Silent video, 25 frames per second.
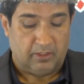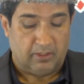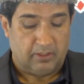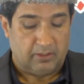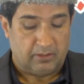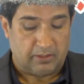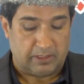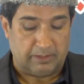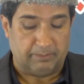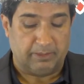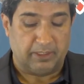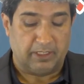
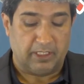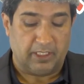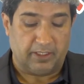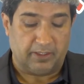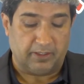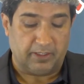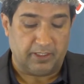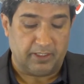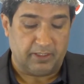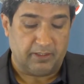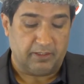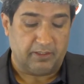
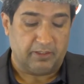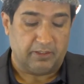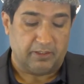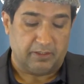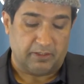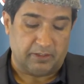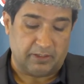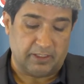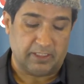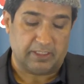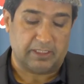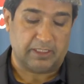Similarly,
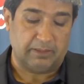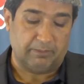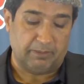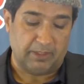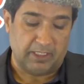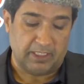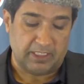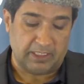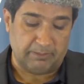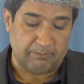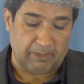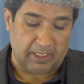
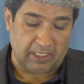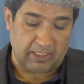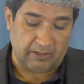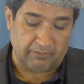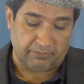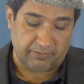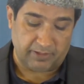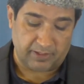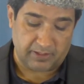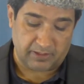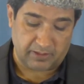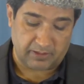disability
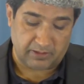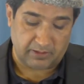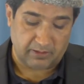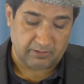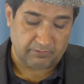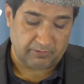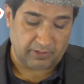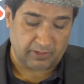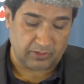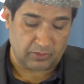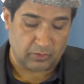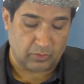benefits
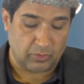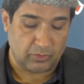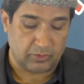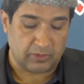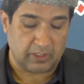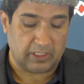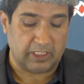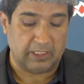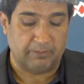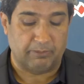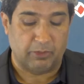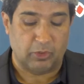for those
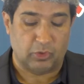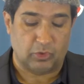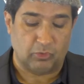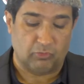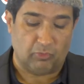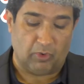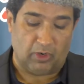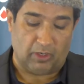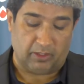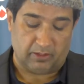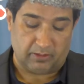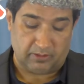unable to
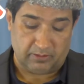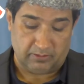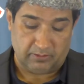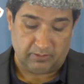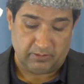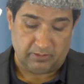work.